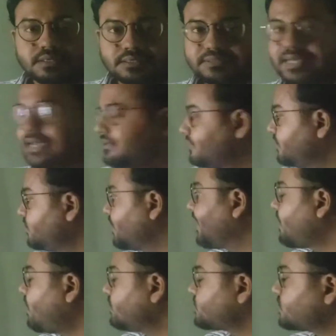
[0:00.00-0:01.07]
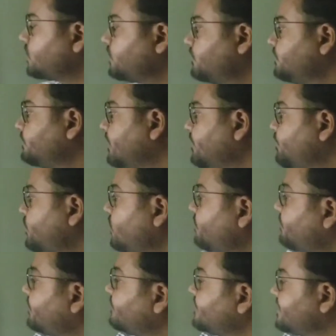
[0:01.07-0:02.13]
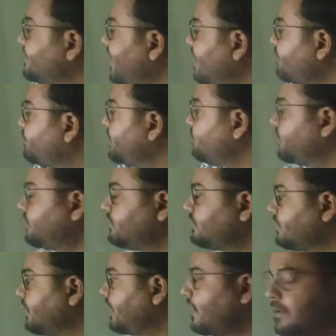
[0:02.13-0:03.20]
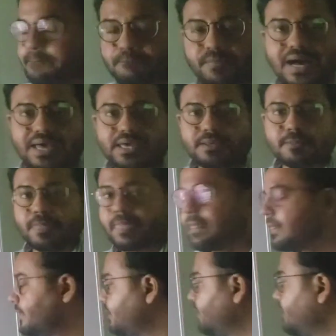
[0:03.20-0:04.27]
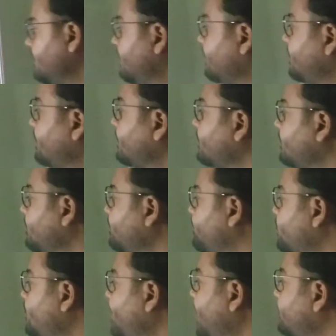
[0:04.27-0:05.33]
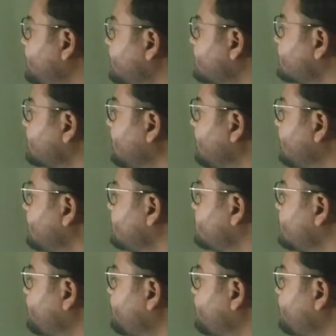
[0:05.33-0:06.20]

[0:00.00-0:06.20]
Then you can also improve GLP-1 by probiotics. So